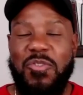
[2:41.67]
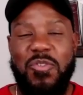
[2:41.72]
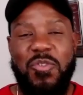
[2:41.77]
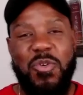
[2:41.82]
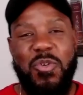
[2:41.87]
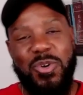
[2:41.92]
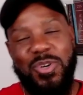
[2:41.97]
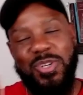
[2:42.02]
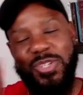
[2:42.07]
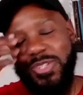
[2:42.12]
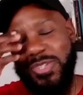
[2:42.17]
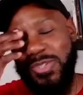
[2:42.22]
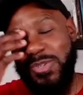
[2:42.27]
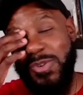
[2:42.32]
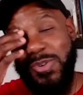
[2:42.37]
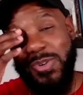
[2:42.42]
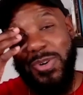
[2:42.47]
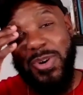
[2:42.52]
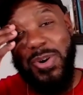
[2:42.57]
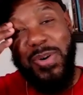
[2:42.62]
For
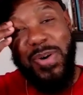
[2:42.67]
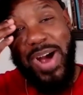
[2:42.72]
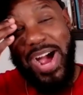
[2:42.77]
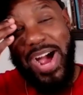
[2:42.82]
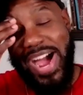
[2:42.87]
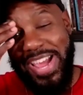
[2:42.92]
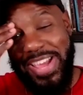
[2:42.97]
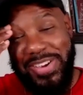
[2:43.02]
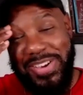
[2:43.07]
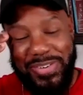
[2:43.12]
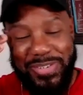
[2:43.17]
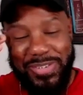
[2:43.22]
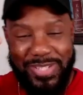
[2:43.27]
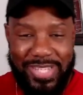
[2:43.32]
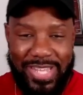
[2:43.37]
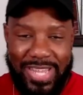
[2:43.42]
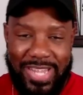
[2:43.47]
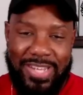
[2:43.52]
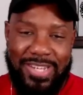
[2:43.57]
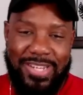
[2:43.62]
sure. Ohio,
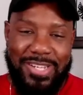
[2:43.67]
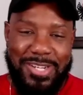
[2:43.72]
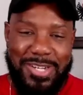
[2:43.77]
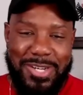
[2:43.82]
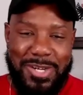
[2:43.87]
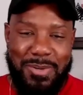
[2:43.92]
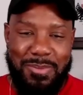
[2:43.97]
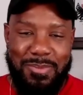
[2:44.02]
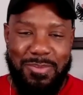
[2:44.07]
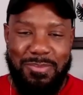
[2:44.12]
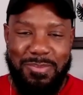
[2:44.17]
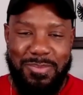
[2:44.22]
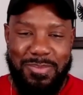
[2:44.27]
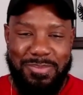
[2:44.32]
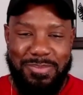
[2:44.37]
stand up.